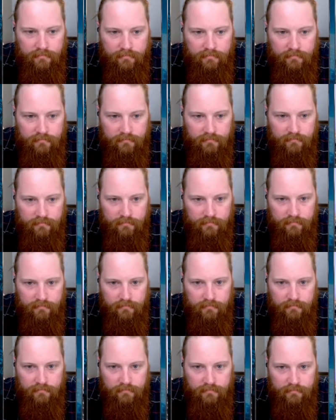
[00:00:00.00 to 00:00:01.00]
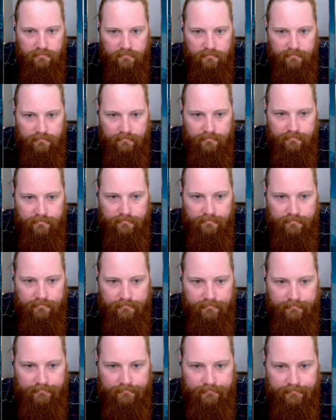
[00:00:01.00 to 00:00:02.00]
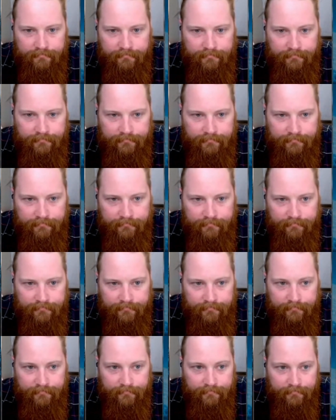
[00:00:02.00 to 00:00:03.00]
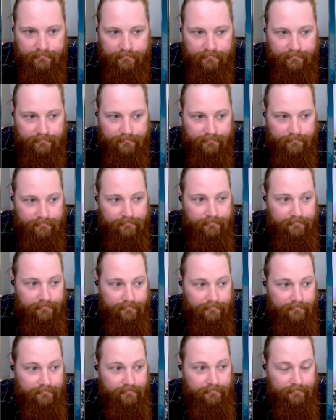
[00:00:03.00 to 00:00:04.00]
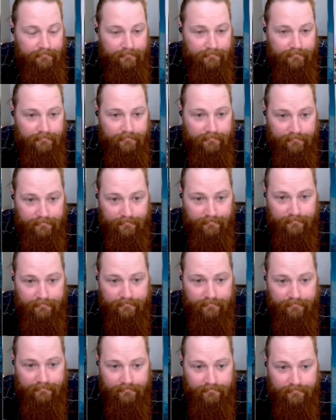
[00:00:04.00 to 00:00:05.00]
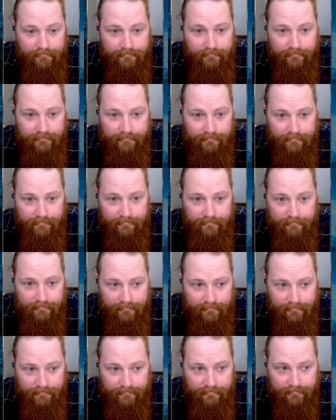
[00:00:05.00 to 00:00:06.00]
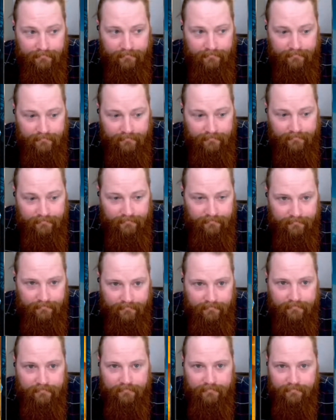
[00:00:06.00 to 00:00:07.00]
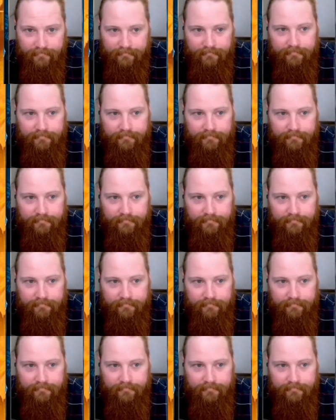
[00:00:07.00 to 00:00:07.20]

The person shown says nothing.